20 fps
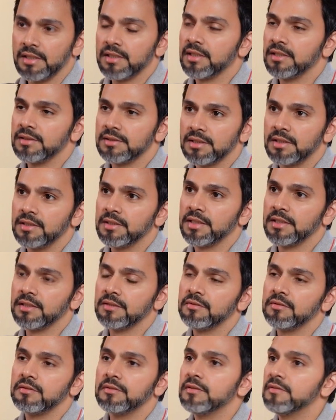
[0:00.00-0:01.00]
consulting,
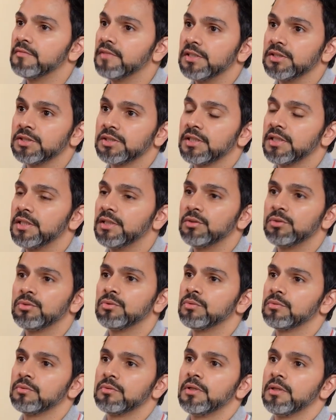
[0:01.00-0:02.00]
we ventured into
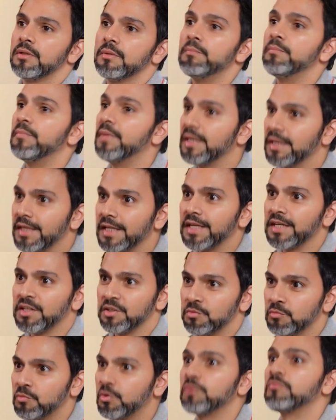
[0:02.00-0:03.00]
making
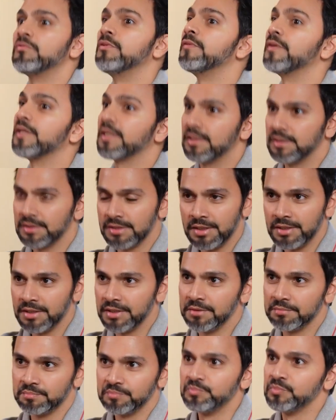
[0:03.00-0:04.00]
what we were consulting
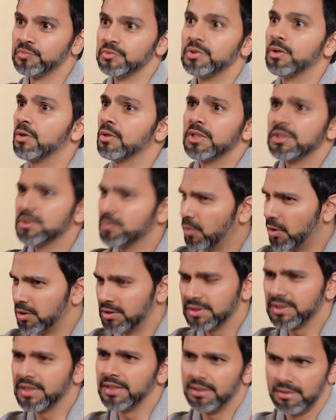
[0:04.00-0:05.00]
on a small
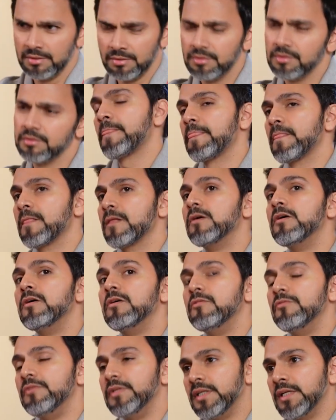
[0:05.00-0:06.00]
scale.
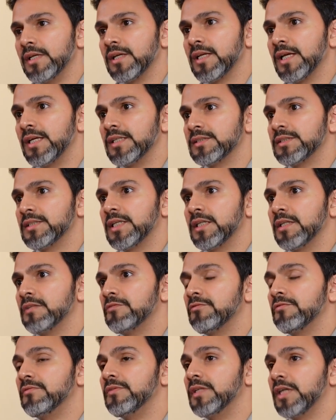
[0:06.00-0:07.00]
We realized that
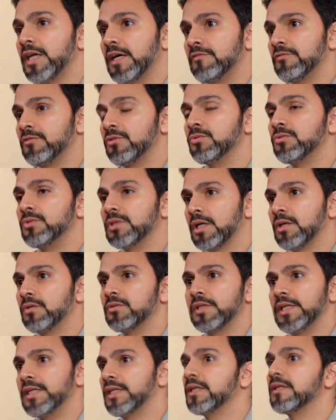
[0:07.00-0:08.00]
if we have to now
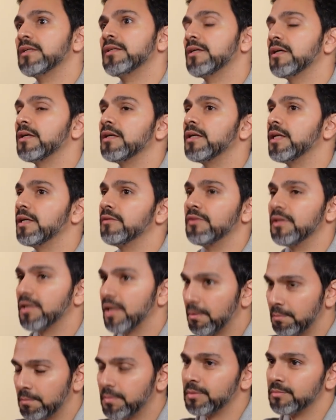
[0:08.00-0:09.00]
take it a level
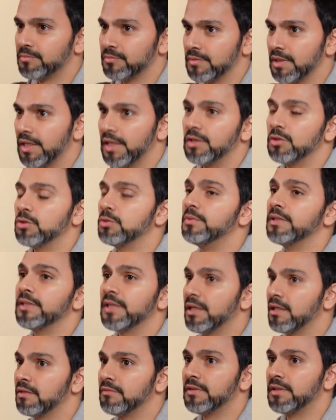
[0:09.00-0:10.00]
up and to be
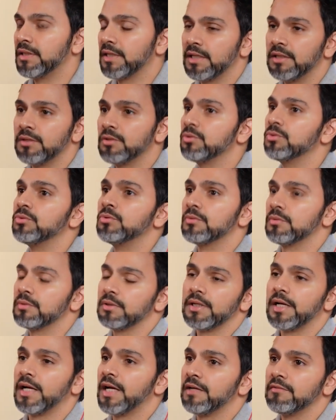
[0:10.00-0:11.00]
relevant and to
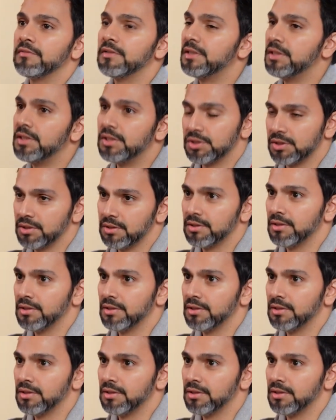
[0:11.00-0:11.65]
have a niche